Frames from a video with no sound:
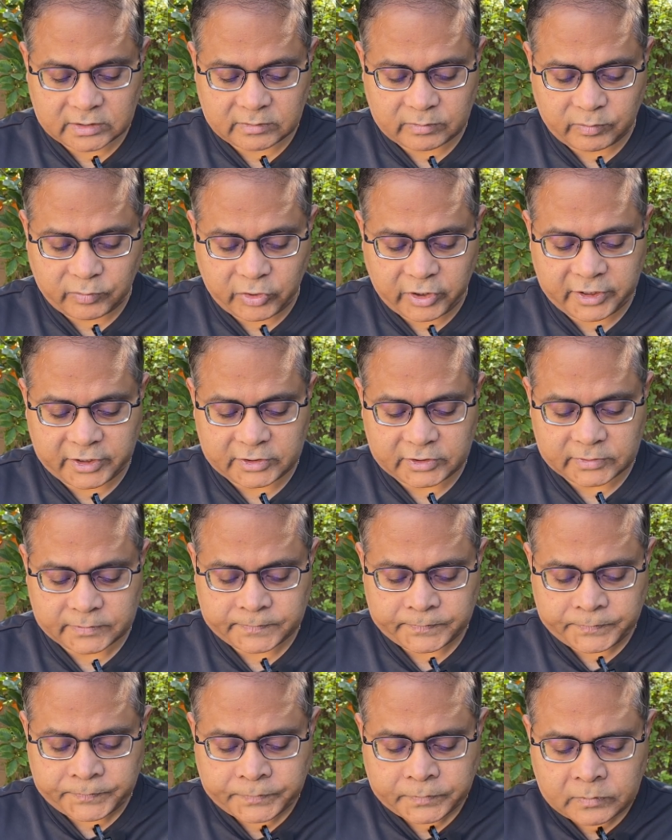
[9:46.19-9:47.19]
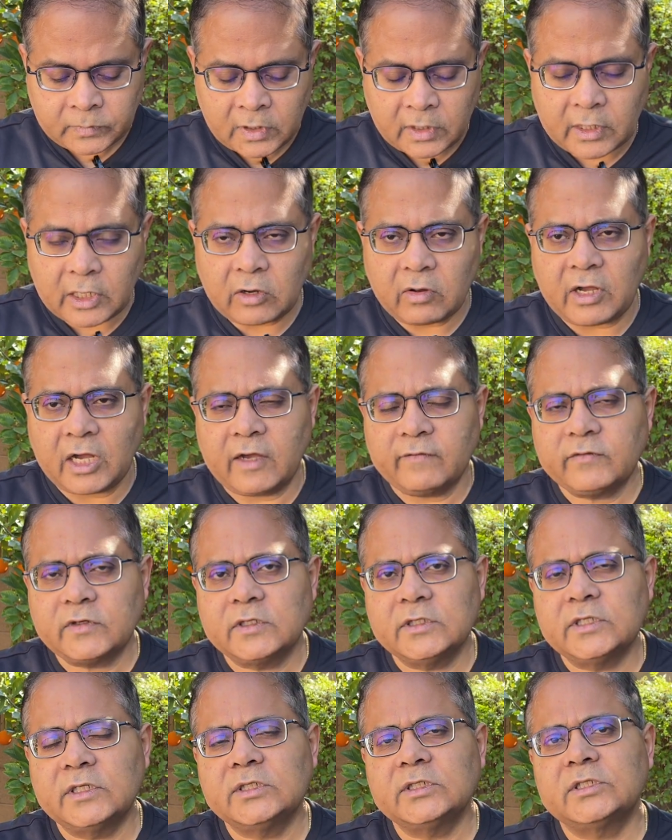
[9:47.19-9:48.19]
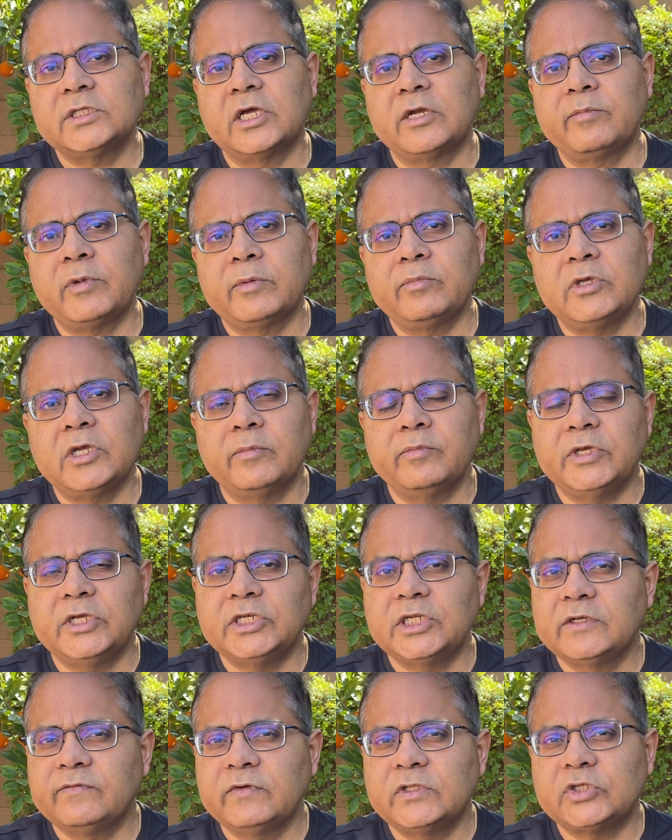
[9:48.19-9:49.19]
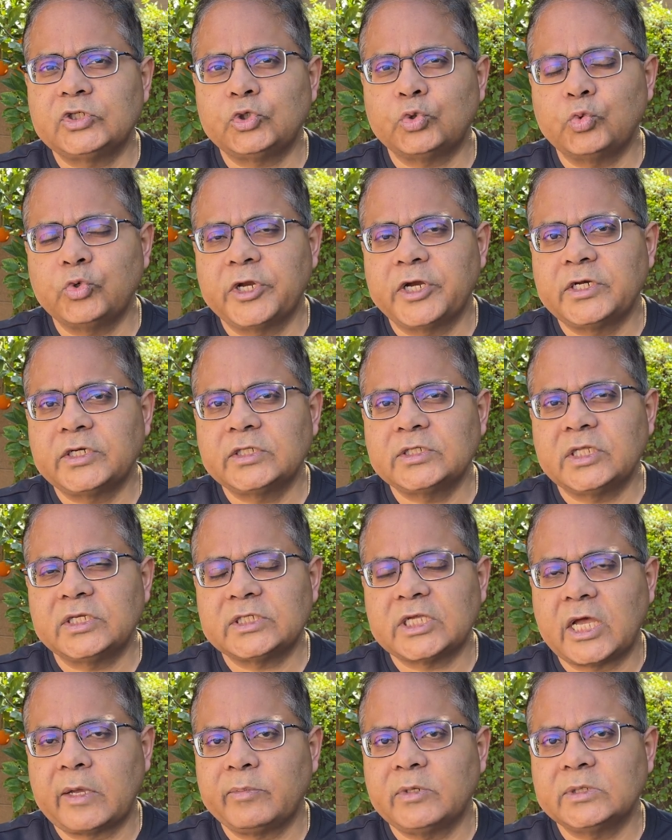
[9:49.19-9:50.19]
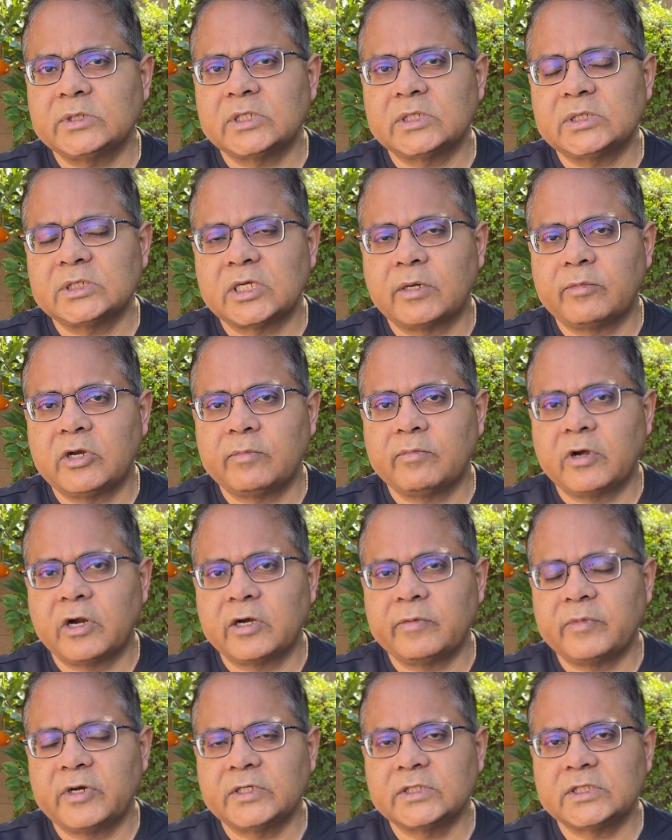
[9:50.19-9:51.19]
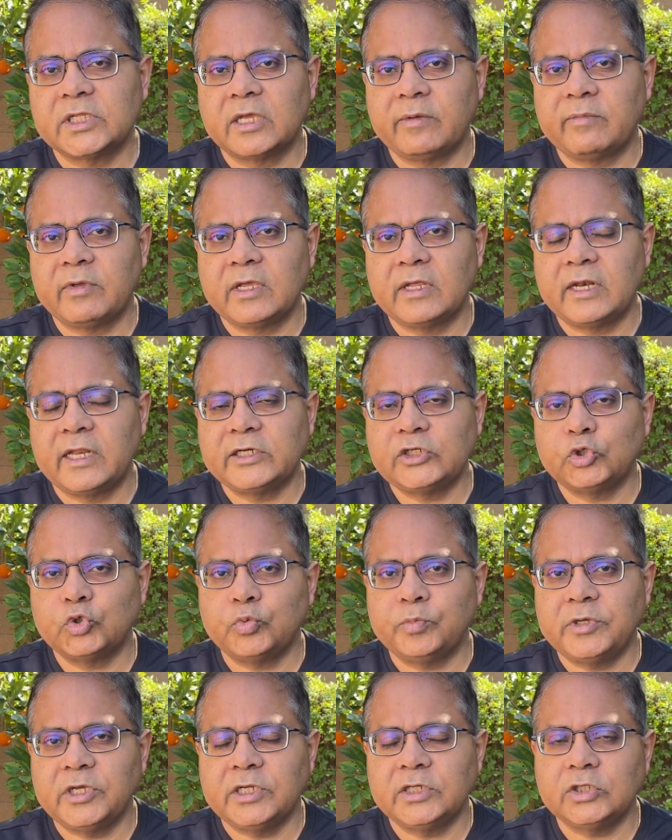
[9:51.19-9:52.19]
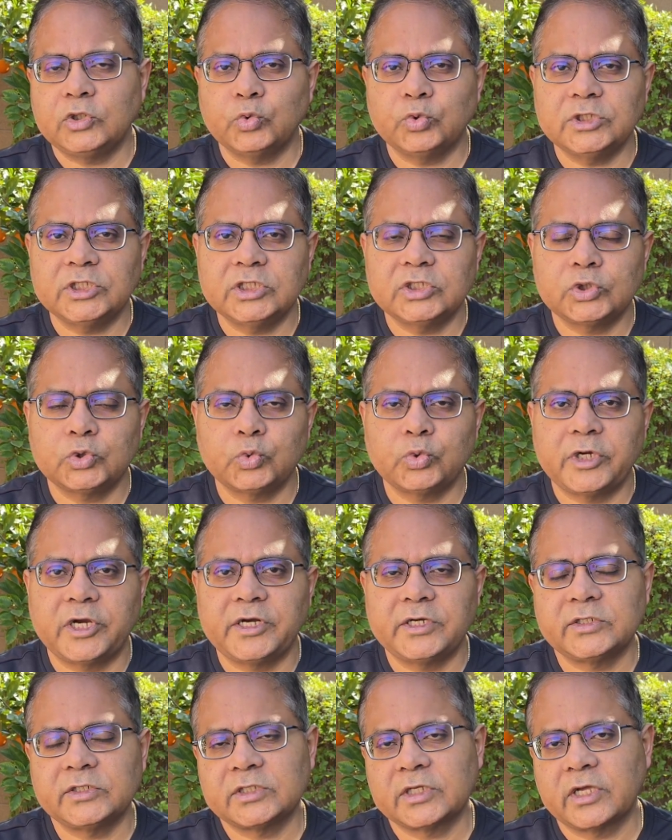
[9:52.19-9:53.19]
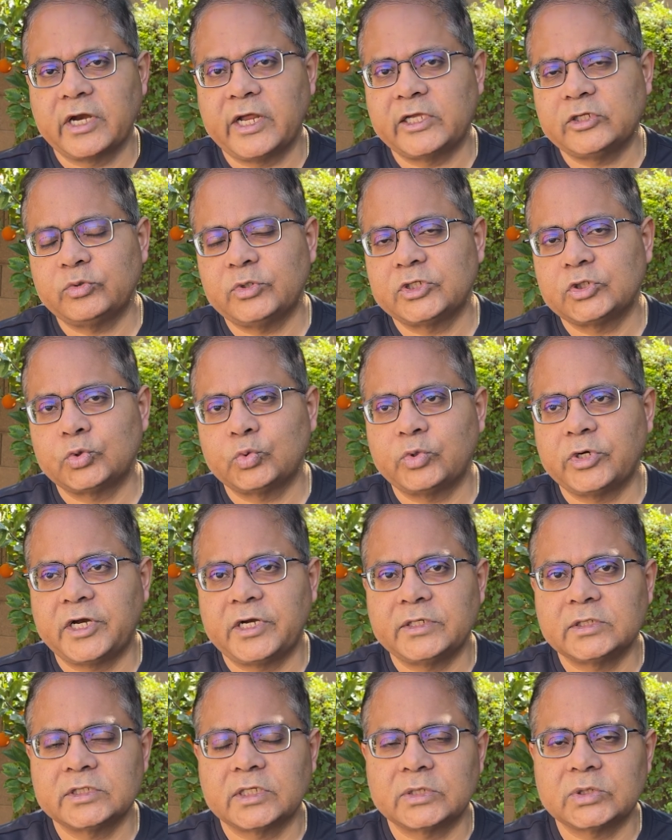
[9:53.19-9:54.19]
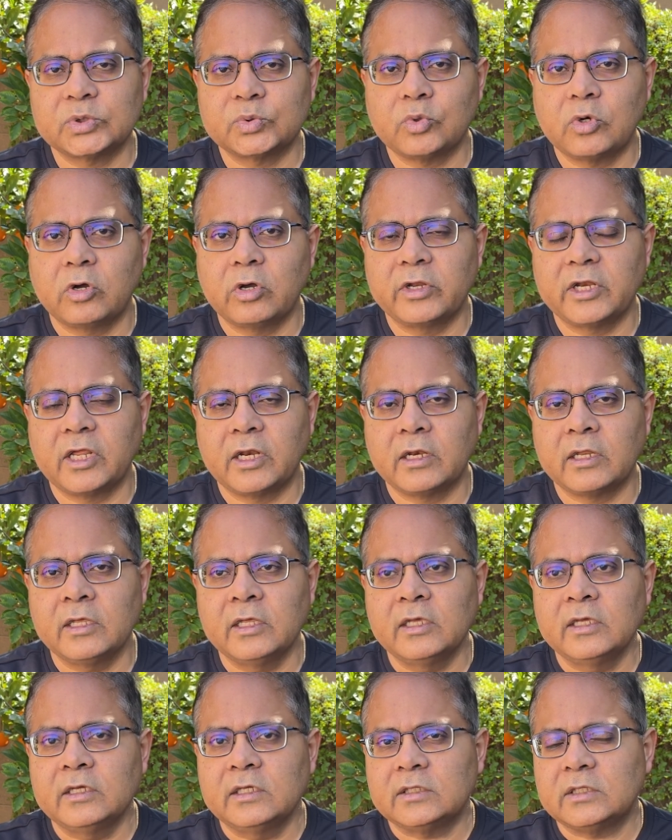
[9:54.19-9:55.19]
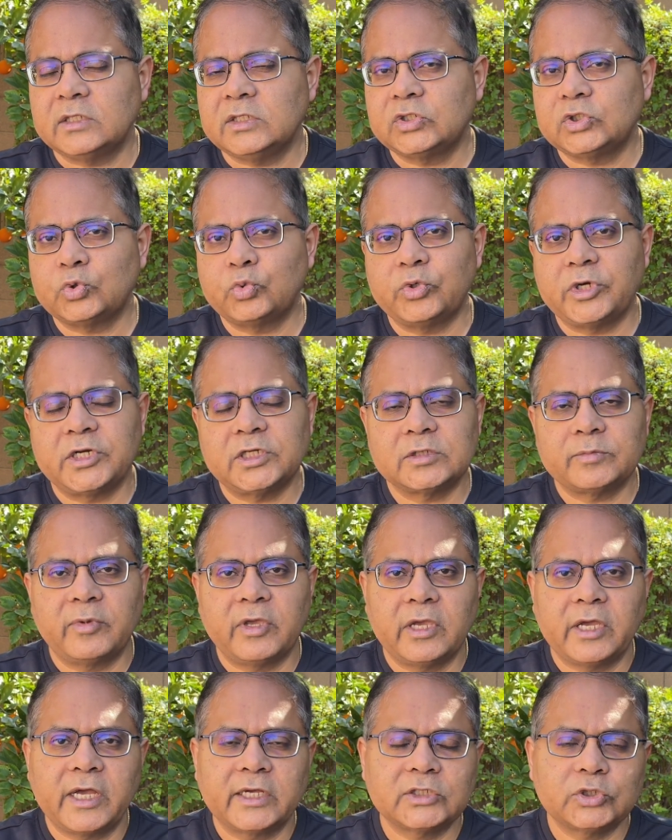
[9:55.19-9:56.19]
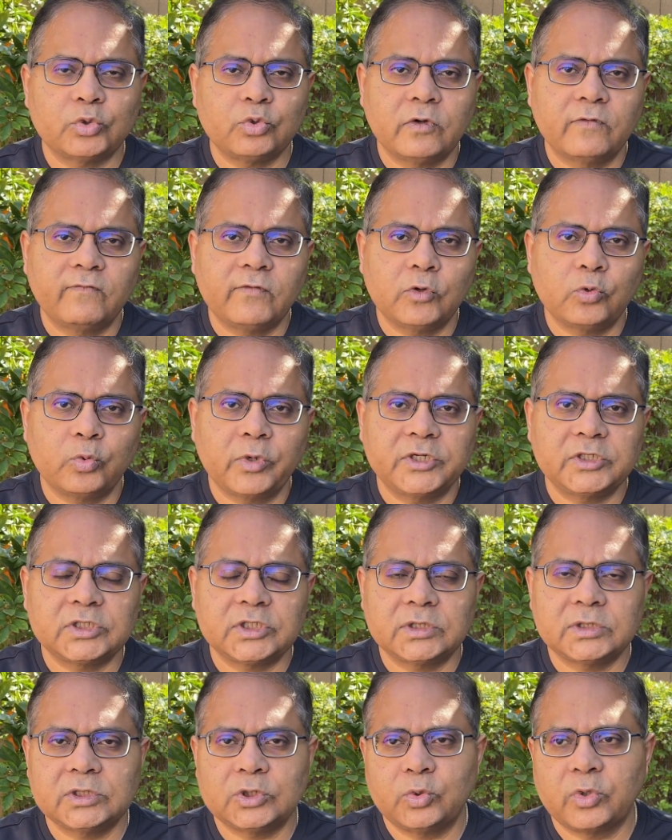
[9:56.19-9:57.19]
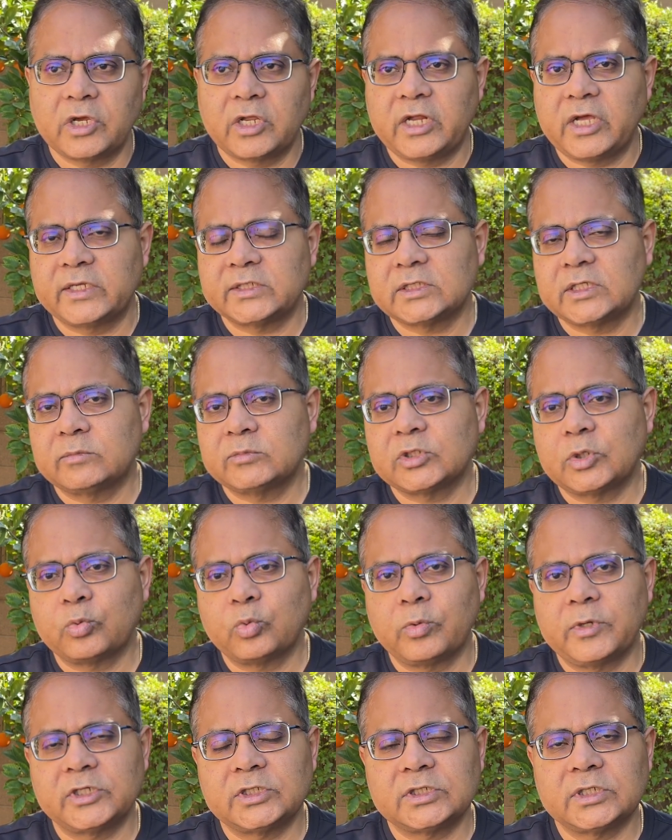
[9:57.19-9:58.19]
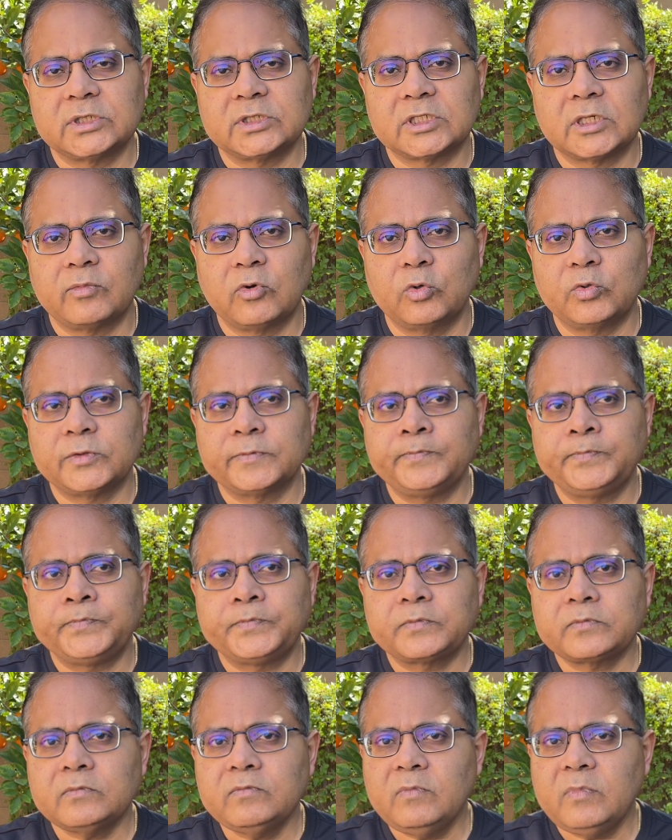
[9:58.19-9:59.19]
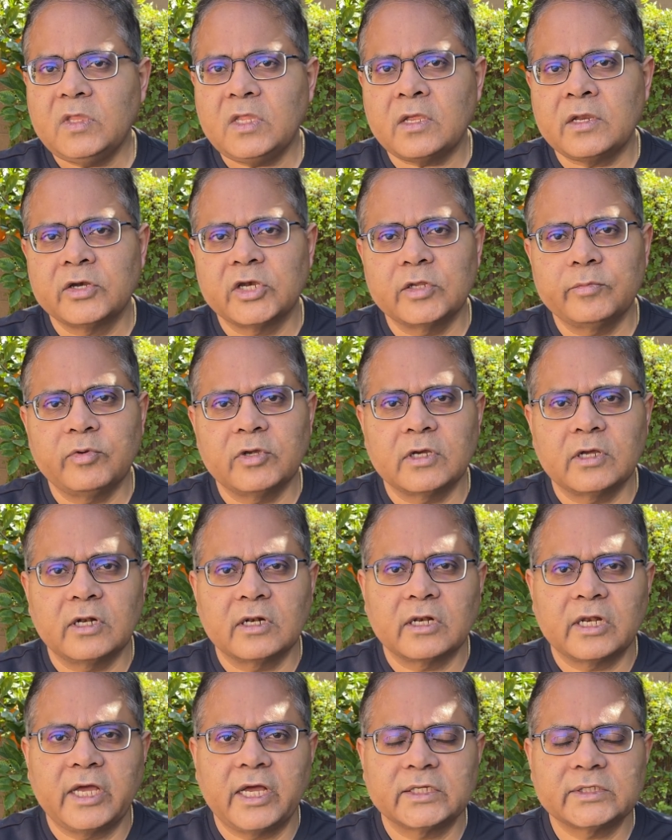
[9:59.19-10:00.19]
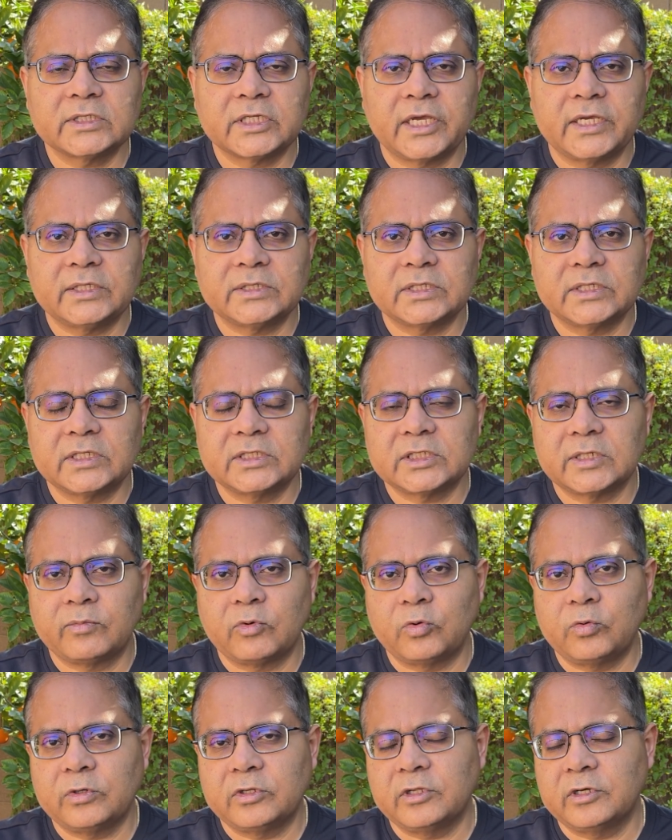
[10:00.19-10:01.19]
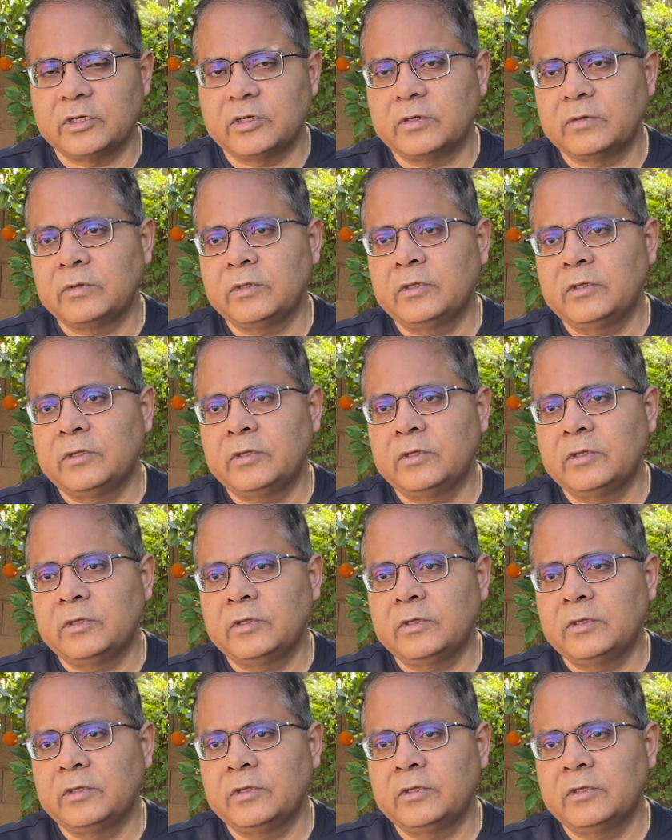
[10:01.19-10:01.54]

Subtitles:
point. Now, after this, there may be a meeting with students. This happens in some departments. They may let you meet UG students, graduate students, and so on. And these students may ask you a few questions. You can ask them some questions about typical class sizes, about the